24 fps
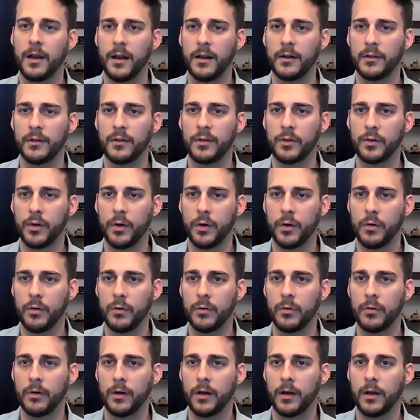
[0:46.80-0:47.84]
And
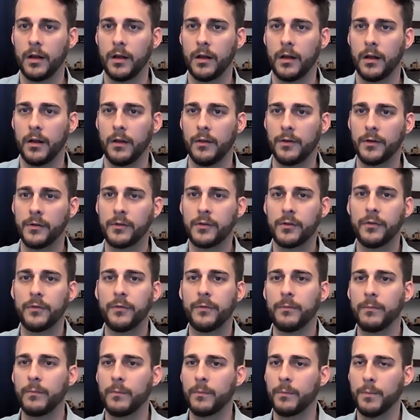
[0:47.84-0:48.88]
so
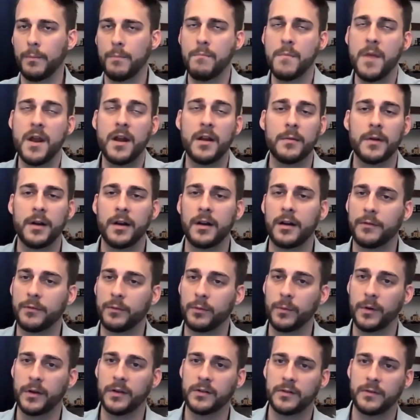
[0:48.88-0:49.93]
there's many, many
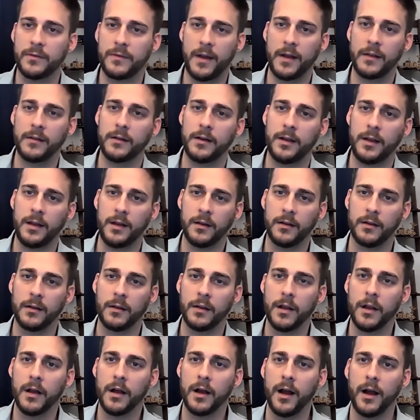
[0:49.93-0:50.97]
different ways to validate.
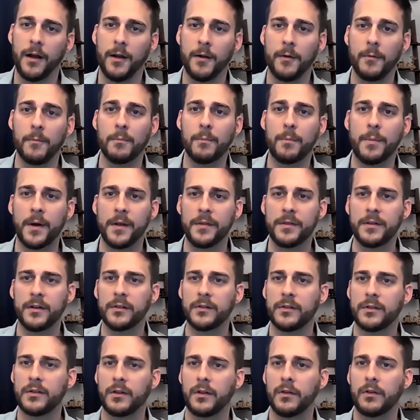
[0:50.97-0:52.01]
But
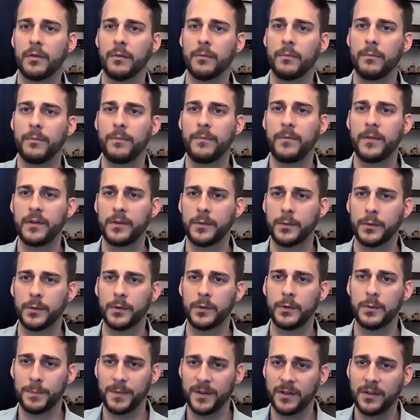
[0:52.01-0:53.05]
there's some
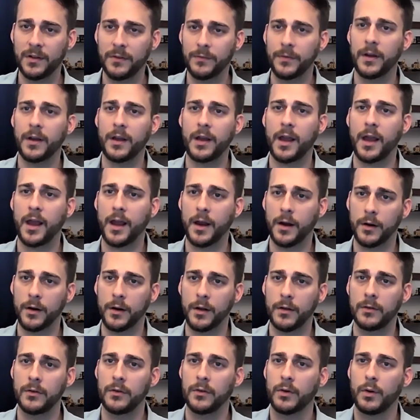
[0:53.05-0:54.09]
specific
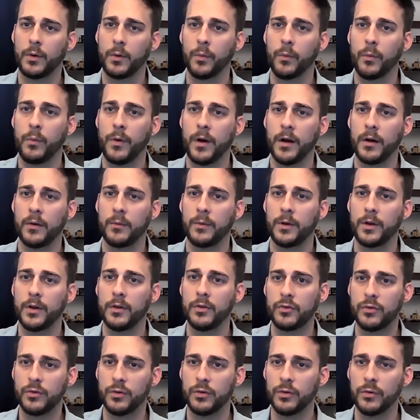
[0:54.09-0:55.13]
areas where
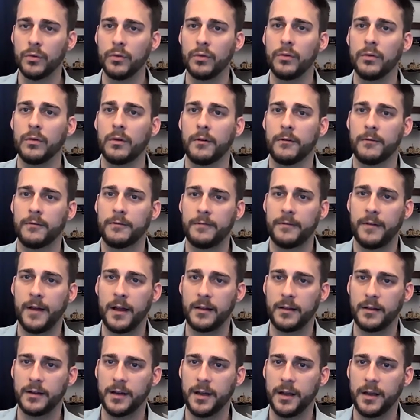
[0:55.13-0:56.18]
we do
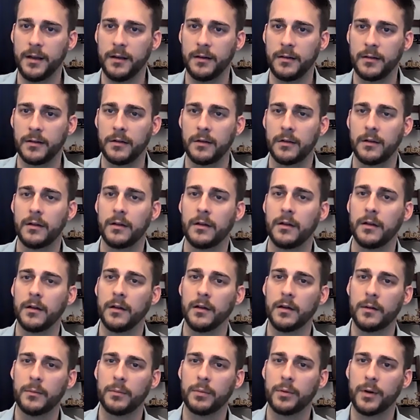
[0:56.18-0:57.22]
validate
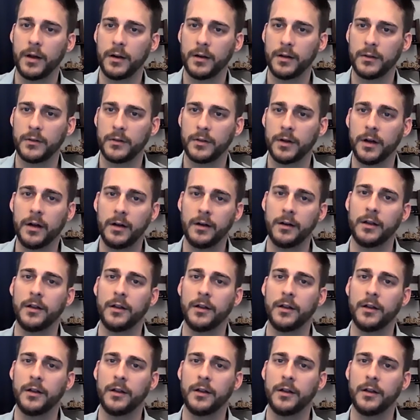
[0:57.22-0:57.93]
products on.